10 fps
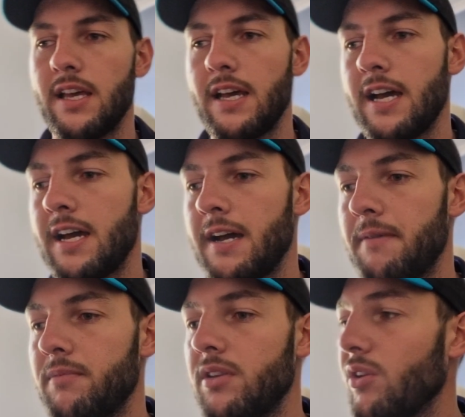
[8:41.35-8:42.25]

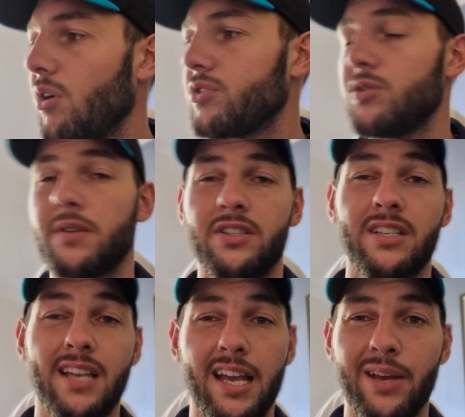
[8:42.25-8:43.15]
Not too much
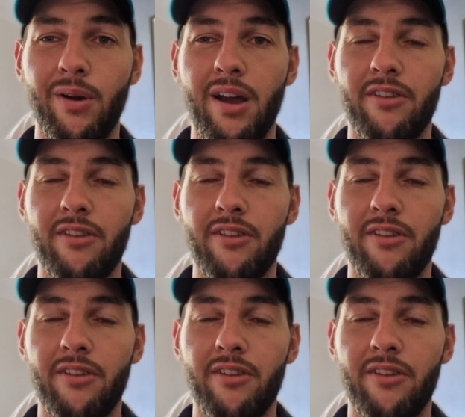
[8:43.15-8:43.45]
to take away